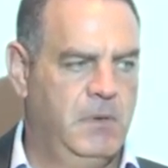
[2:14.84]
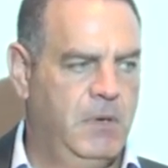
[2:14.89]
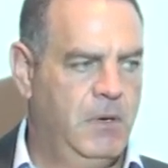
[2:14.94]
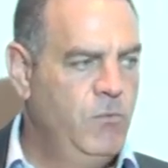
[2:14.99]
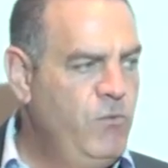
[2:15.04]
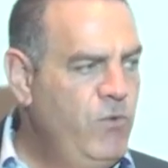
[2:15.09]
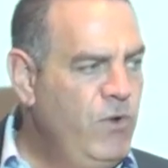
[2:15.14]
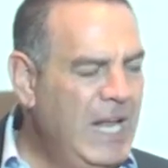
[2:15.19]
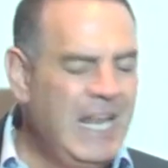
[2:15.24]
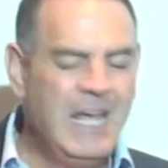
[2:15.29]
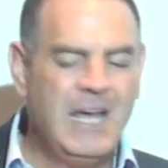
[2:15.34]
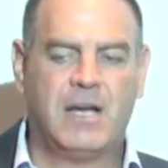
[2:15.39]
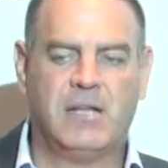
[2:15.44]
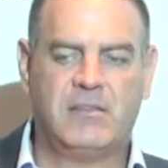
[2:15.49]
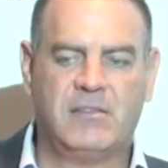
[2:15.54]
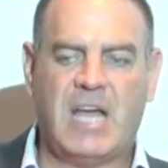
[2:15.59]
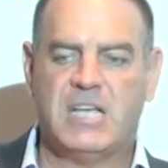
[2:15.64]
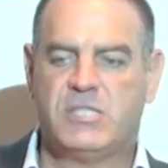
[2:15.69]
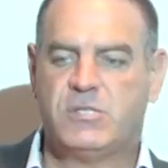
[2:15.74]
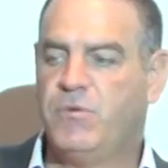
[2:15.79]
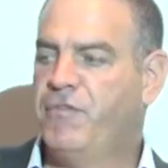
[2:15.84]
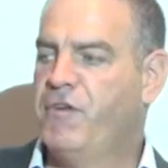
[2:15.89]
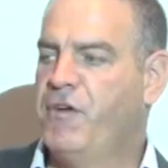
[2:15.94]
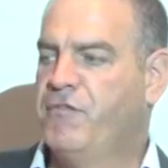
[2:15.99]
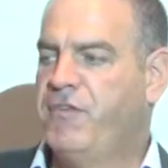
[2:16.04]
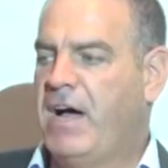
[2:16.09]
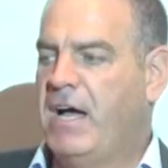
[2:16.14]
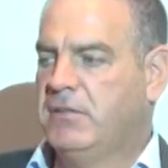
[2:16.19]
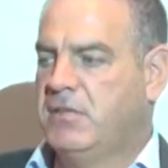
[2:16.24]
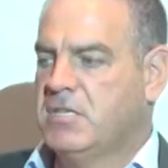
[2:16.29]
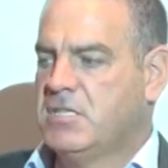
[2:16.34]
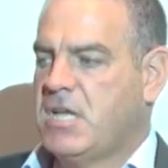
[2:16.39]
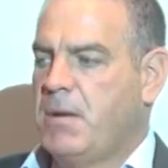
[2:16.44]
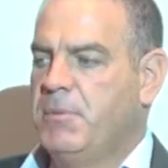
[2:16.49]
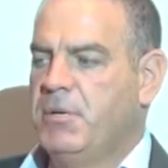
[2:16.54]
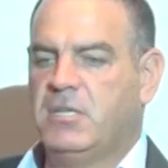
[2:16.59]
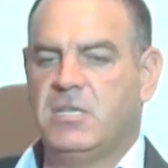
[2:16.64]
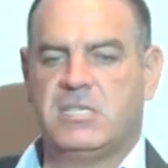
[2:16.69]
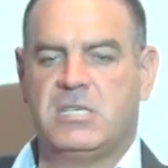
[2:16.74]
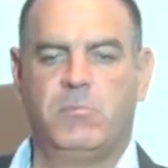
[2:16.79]
Really a catastrophe of
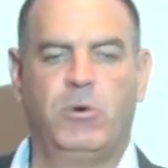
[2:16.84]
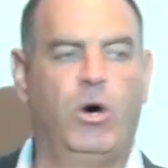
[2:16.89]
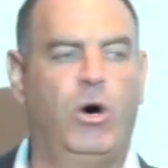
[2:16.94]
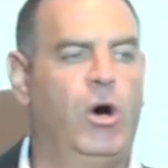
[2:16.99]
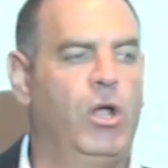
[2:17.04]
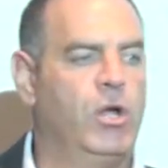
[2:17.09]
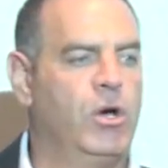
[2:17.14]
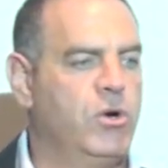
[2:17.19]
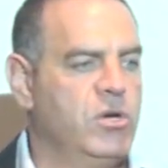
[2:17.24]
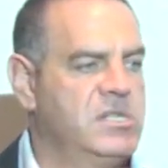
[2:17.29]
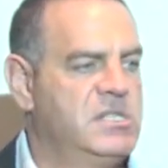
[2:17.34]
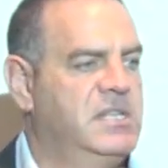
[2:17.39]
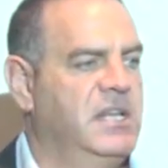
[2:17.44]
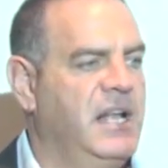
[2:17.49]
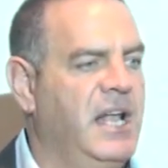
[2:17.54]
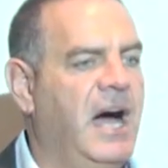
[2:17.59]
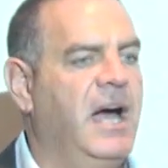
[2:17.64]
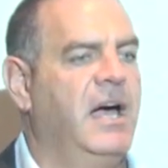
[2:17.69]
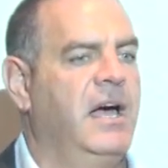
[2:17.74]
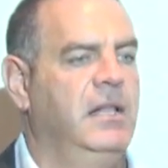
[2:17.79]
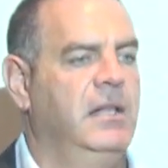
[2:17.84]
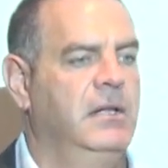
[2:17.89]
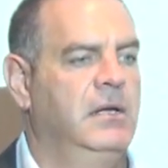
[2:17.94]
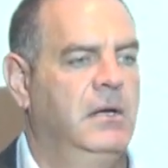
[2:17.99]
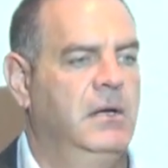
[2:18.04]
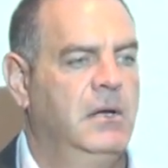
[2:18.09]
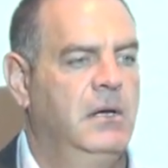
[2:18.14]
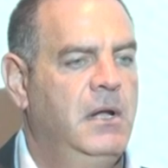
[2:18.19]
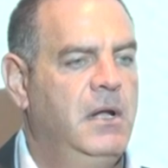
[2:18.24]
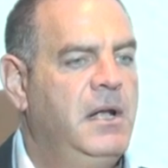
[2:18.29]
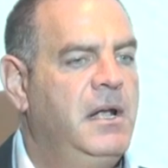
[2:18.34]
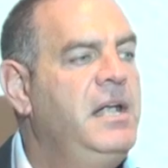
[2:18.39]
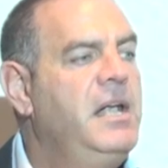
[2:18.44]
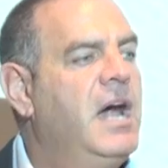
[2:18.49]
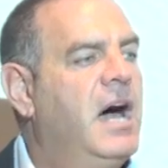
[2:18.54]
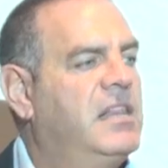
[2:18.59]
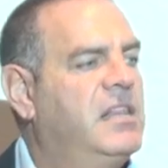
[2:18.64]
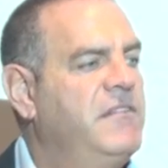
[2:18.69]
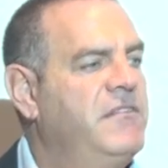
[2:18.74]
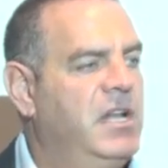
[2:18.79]
anti-Semitism or Holocaust denial,
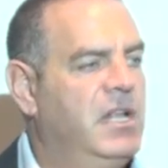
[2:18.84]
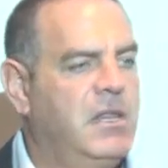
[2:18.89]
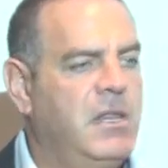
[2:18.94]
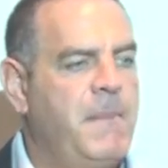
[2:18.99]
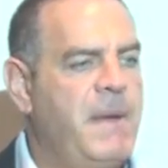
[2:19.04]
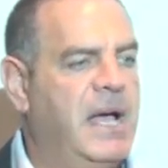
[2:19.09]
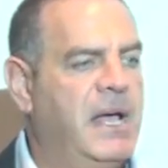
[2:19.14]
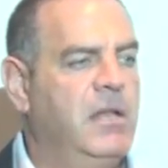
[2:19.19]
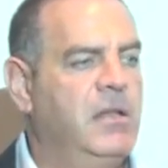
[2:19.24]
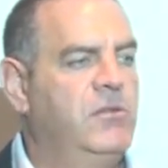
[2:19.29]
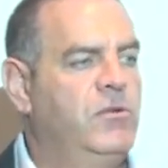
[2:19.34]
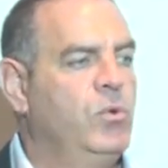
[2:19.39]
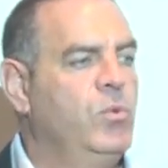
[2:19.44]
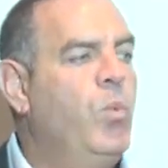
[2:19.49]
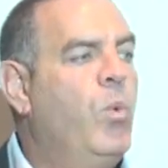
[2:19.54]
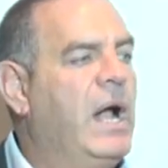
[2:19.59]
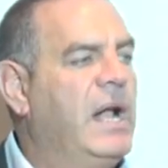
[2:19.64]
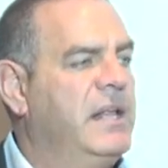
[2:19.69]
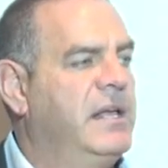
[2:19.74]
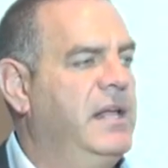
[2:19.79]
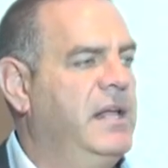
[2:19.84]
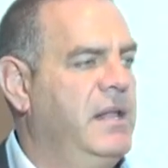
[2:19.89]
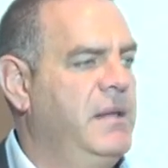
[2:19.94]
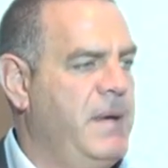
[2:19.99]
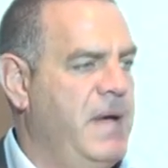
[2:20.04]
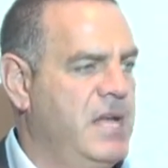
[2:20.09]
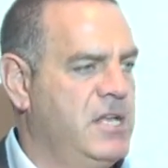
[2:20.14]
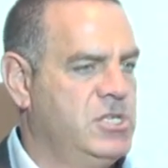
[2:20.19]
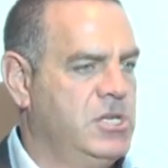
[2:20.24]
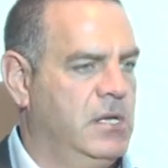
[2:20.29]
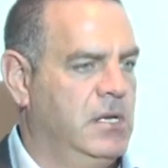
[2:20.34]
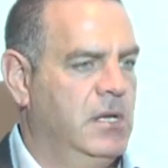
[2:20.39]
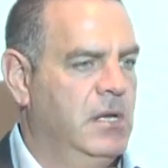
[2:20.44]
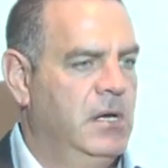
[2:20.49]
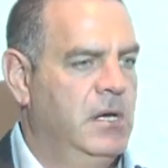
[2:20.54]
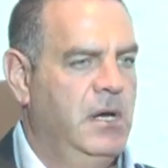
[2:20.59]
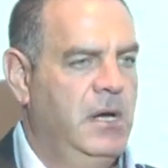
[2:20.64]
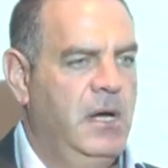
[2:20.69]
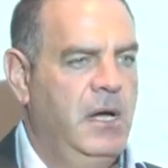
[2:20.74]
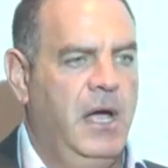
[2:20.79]
not even at the magnitude one can imagine.
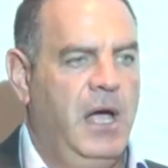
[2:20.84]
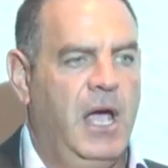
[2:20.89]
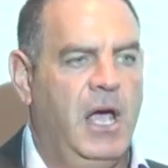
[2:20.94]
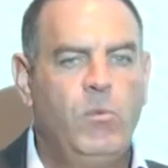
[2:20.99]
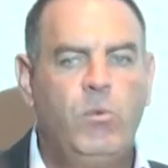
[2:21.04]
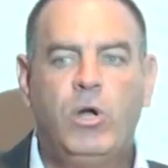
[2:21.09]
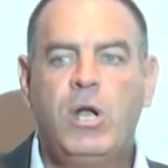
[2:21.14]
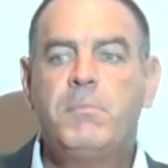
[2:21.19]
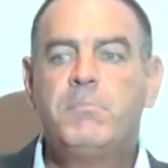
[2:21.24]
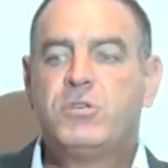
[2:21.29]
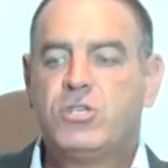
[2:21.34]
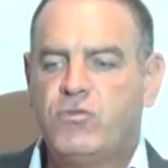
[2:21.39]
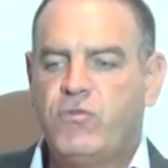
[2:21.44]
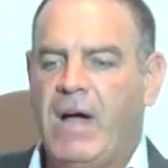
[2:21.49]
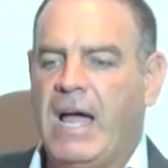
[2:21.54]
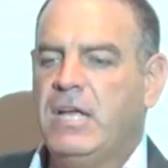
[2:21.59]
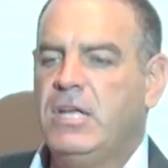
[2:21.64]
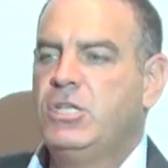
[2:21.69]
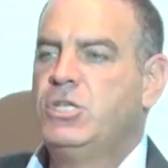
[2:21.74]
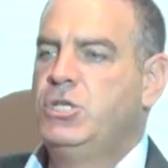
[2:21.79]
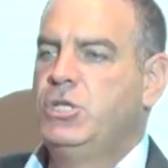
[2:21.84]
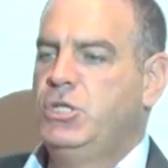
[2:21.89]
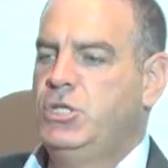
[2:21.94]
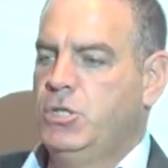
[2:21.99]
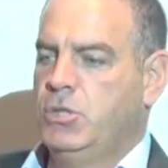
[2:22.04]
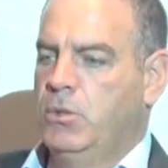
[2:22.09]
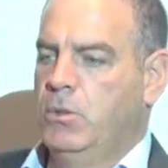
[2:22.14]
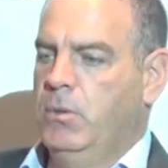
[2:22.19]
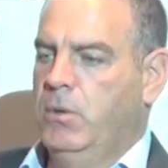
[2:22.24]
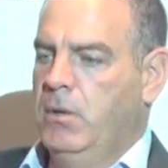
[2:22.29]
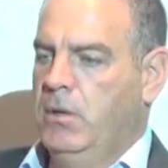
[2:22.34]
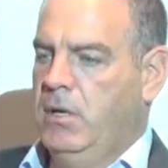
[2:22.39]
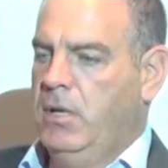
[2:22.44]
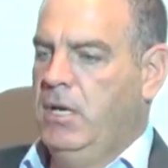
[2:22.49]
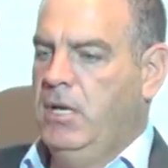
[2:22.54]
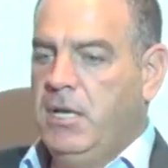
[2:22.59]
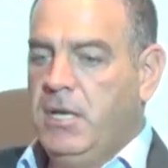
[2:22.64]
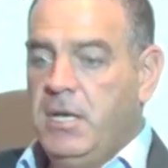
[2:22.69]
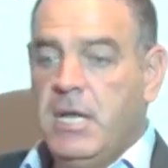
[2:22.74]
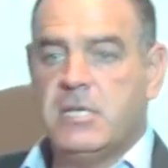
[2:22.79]
And what I'm trying to do
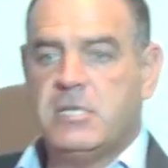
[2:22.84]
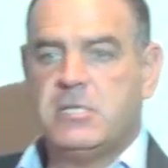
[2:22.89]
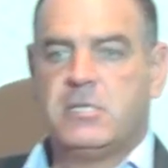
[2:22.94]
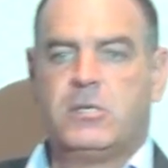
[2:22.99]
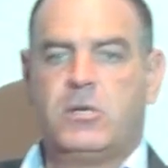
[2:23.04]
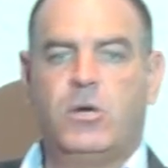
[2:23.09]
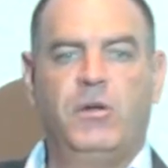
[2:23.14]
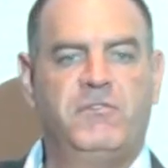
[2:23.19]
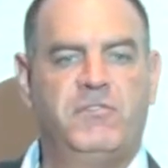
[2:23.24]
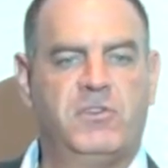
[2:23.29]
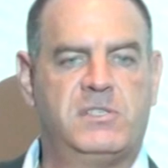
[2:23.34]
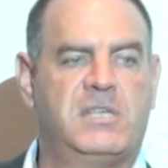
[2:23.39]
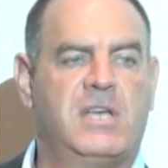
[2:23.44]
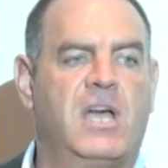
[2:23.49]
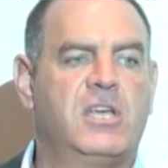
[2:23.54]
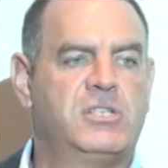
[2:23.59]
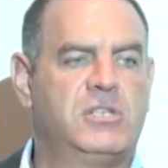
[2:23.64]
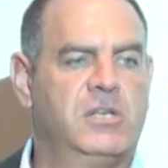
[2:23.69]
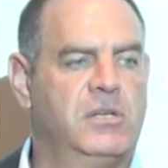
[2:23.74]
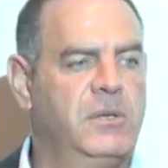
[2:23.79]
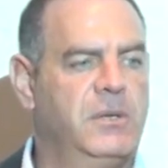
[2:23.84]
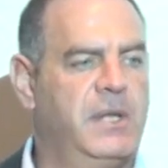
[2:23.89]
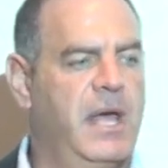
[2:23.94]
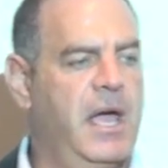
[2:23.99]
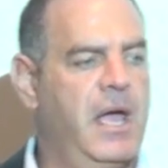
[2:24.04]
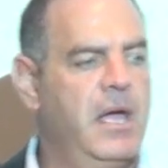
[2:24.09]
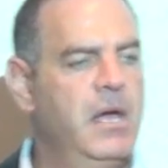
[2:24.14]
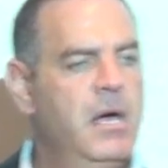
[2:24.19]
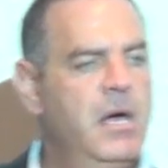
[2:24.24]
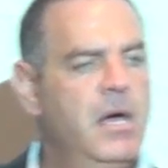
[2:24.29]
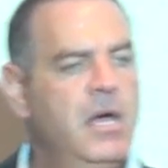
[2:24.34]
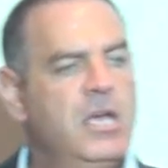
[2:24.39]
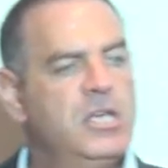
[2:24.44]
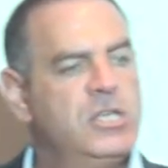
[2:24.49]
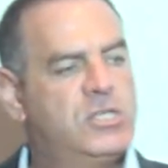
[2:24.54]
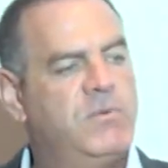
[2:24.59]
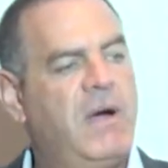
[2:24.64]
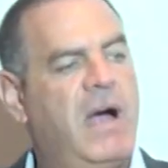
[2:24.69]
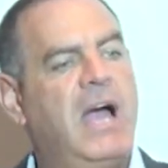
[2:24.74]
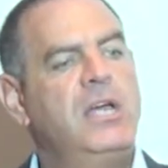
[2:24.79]
in this conversation today
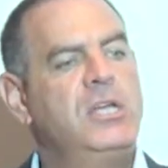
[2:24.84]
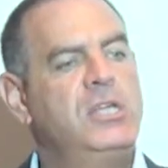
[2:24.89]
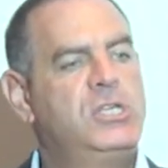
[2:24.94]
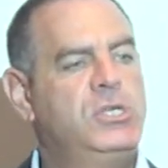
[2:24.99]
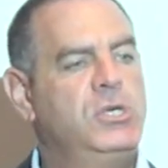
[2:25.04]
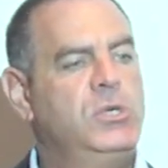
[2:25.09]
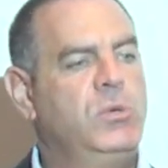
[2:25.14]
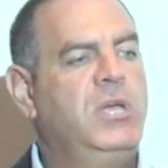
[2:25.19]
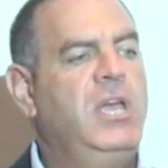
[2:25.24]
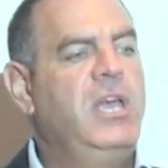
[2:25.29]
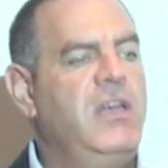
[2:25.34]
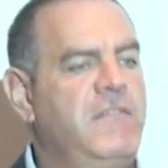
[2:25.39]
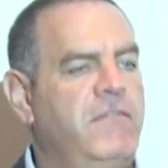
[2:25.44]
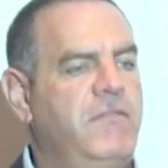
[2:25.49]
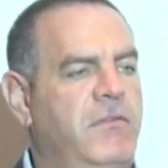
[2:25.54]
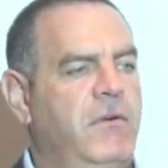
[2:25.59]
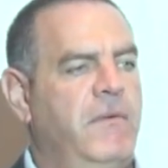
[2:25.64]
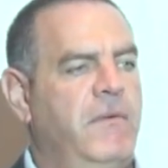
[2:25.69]
is trying to give